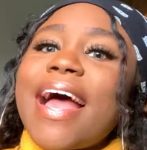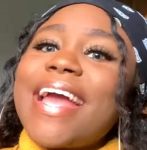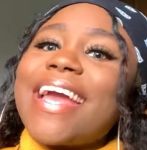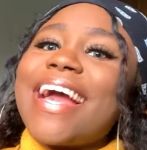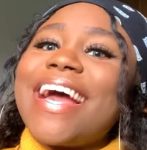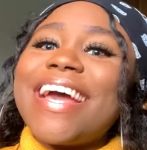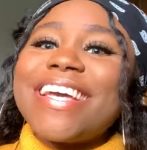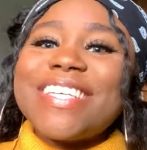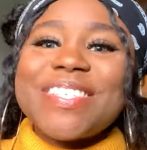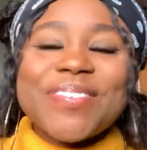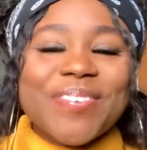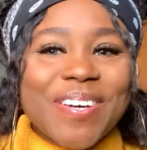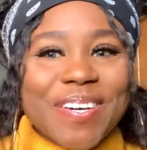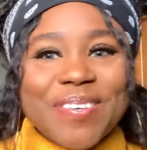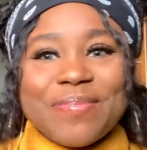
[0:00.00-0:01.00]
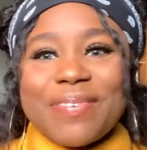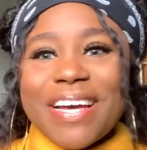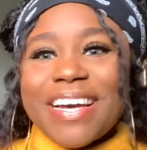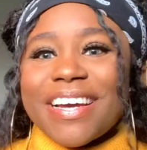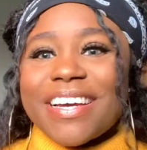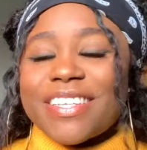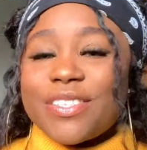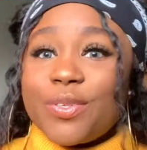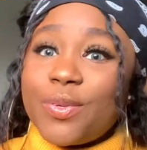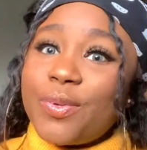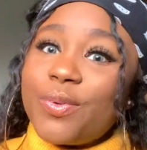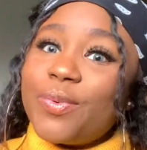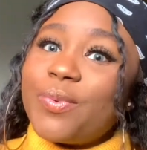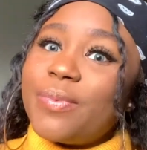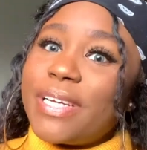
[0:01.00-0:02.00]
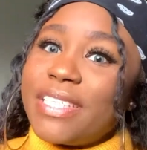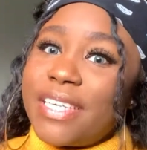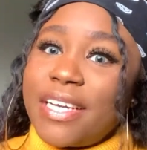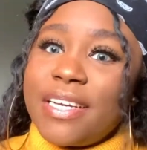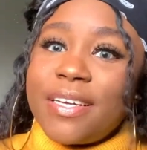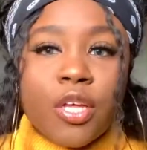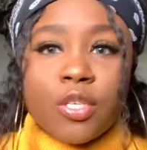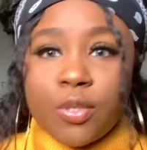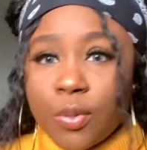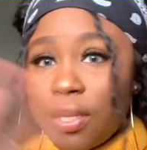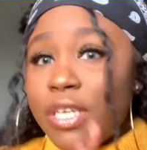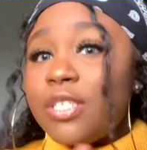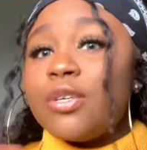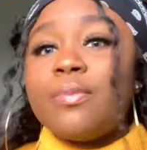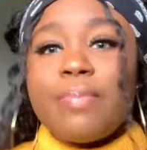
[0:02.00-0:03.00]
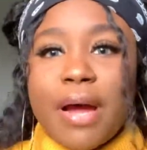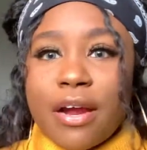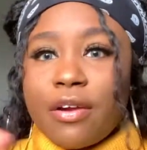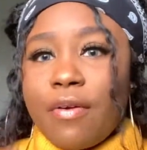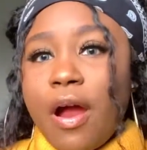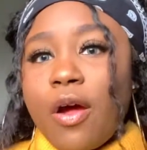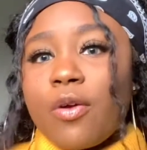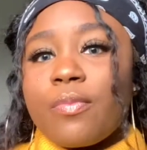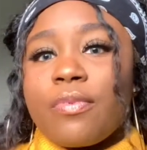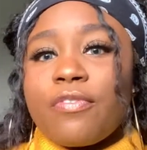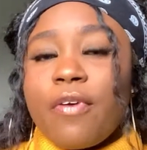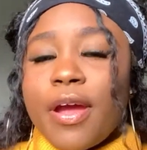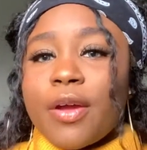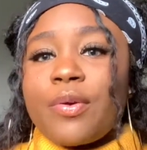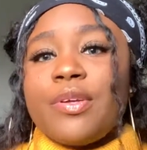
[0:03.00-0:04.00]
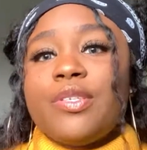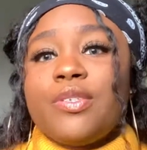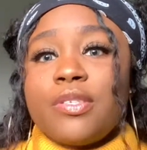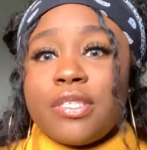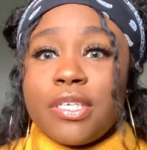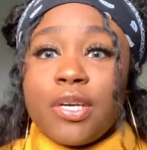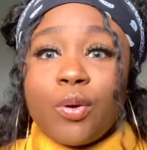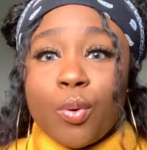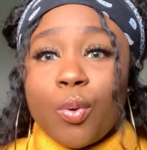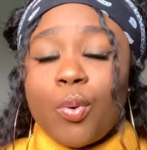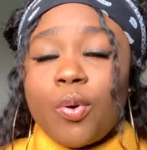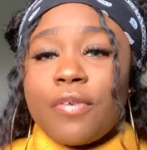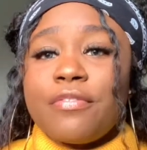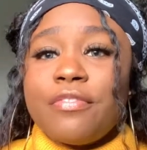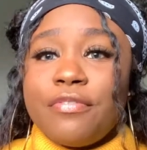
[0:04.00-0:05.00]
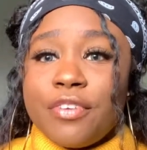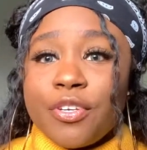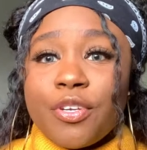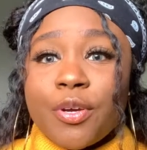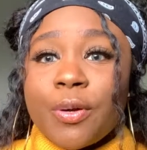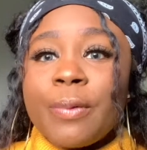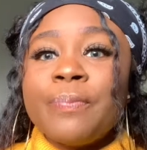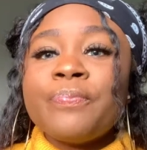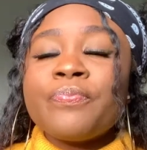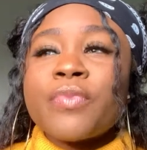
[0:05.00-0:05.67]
guys, welcome back to my channel. So a little background before I go into the cocoa of the video.